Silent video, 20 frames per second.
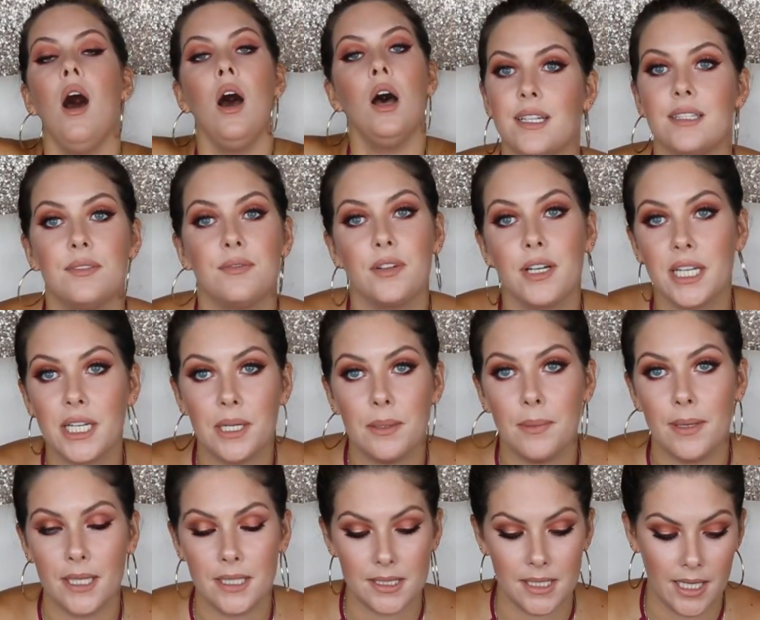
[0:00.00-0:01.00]
it's freaking
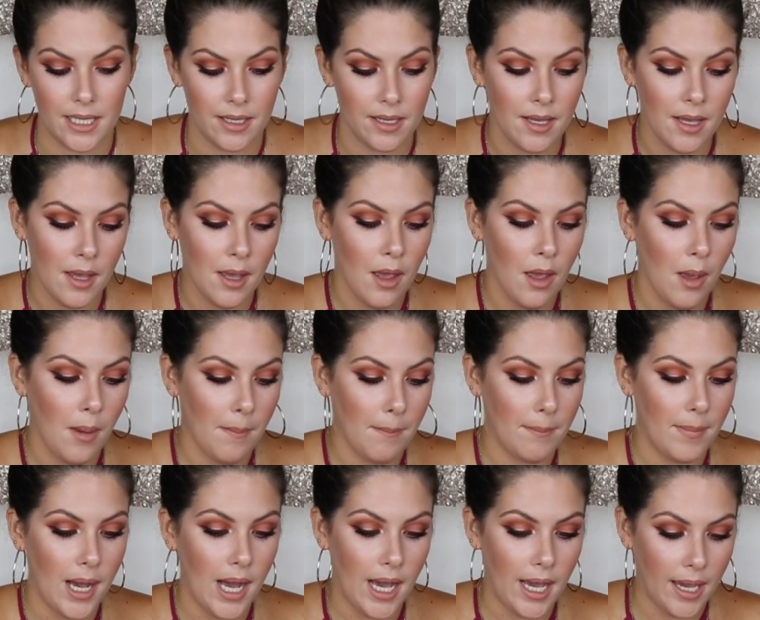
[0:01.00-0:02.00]
amazing.
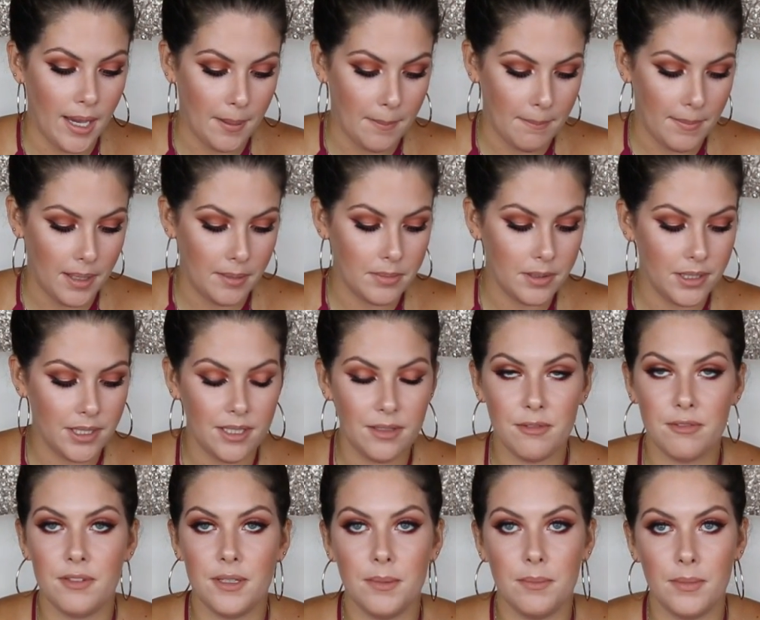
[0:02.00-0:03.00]
My
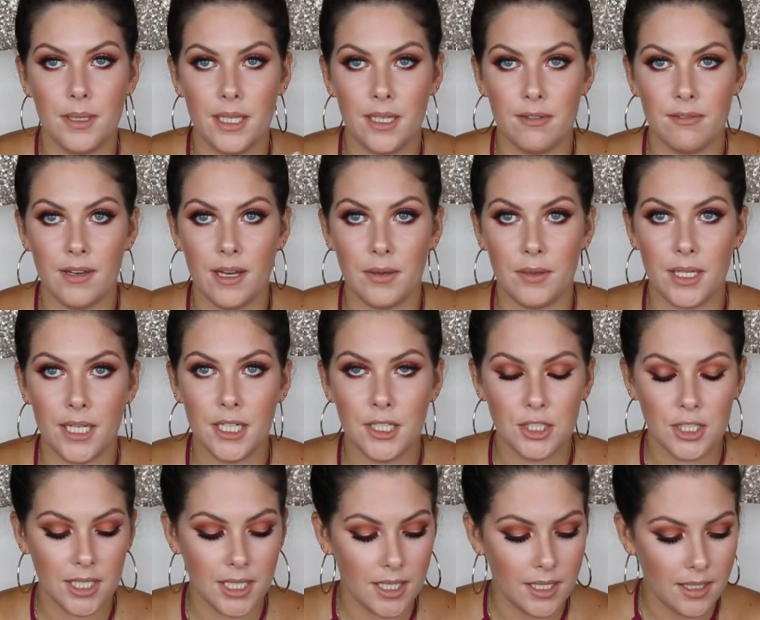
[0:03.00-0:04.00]
Maybelline Fit Me
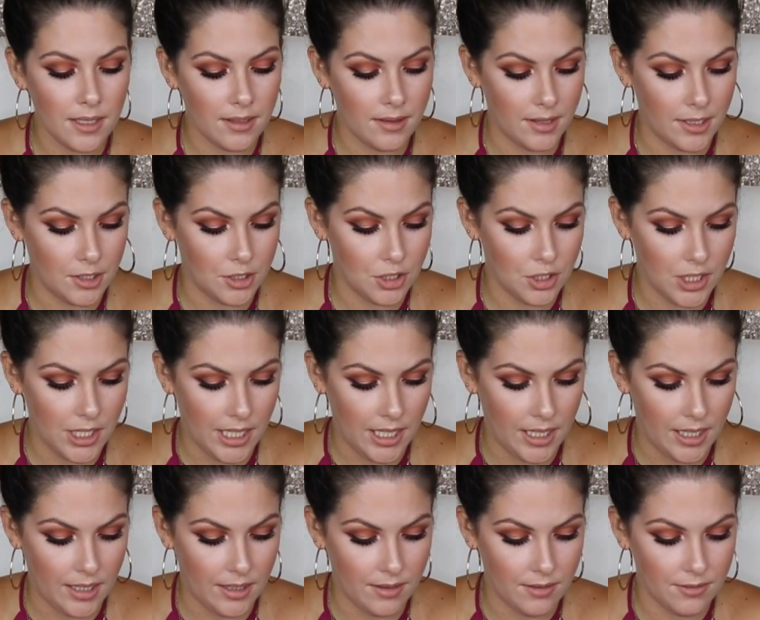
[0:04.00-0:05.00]
foundation in the
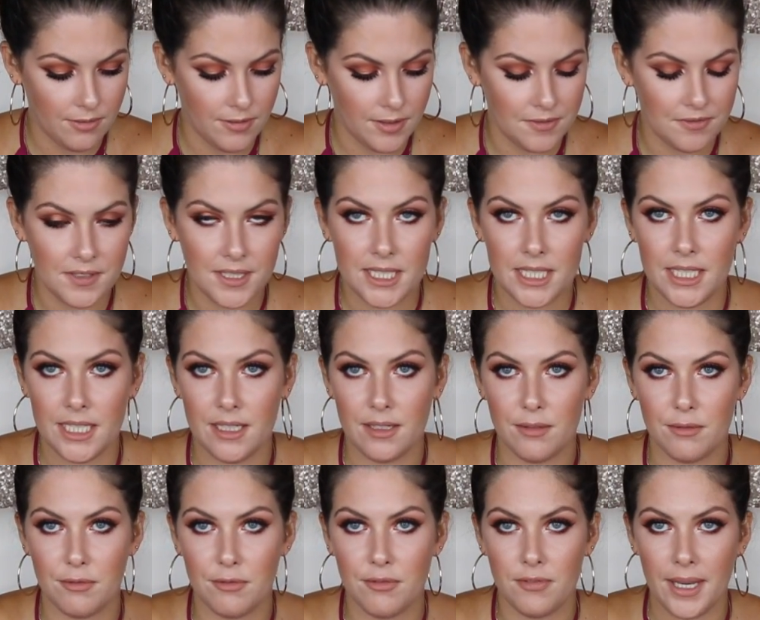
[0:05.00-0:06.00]
shade
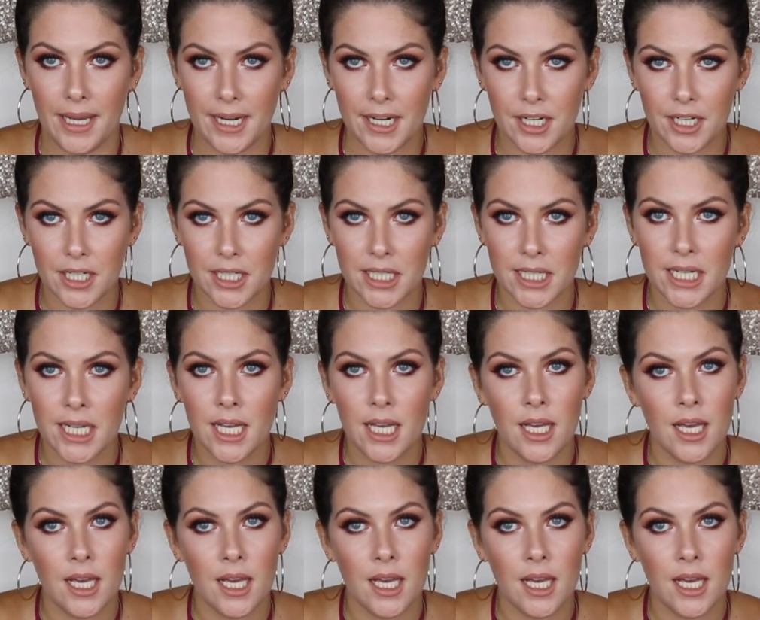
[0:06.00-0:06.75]
15 Fair.